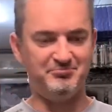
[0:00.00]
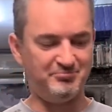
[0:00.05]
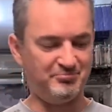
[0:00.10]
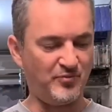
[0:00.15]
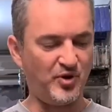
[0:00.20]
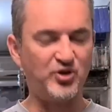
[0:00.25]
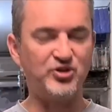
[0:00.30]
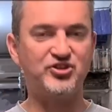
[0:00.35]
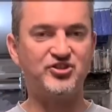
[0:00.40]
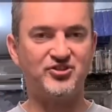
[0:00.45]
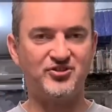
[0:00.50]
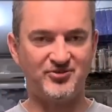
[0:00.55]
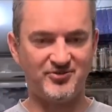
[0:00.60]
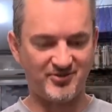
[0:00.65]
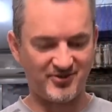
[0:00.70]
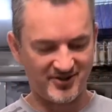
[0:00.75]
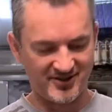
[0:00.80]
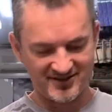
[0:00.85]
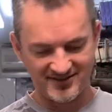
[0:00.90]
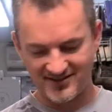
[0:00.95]

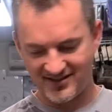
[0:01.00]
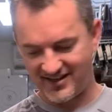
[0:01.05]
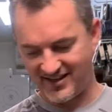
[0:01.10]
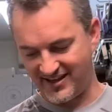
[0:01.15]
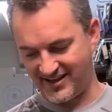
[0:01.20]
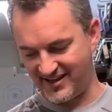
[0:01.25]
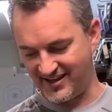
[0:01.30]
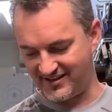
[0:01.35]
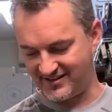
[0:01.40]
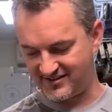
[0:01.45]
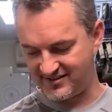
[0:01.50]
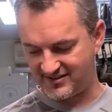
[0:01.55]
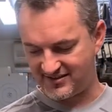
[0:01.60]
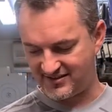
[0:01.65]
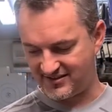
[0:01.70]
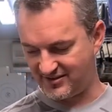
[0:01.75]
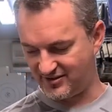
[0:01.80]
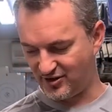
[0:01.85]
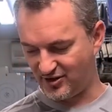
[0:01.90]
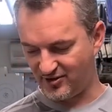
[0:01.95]
moisturized hands
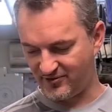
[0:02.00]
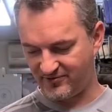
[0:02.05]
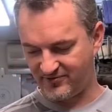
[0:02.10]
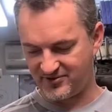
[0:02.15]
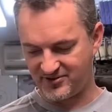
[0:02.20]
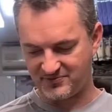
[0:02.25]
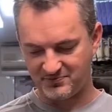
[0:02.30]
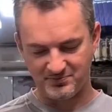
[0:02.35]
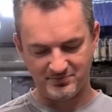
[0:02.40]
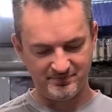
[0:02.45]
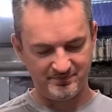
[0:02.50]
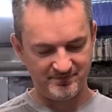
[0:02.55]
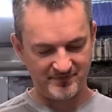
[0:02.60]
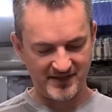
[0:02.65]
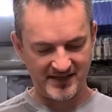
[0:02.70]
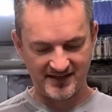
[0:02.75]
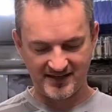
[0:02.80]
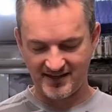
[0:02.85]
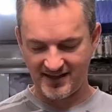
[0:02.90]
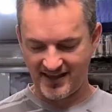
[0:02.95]
and office
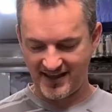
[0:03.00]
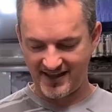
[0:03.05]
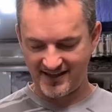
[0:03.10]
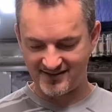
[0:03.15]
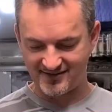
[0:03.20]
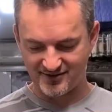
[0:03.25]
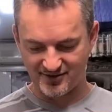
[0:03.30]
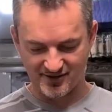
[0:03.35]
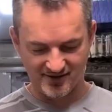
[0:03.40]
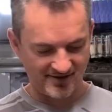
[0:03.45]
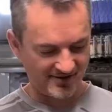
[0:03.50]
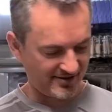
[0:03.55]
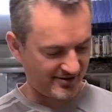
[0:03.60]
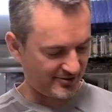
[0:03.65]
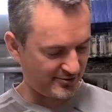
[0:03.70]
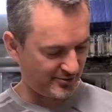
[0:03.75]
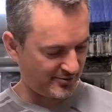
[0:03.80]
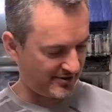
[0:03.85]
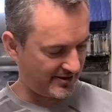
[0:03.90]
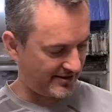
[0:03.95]
hands like I
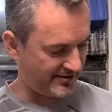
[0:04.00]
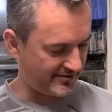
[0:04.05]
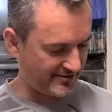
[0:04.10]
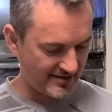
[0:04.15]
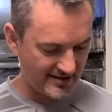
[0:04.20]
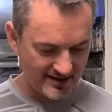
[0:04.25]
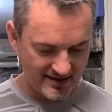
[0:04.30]
do now.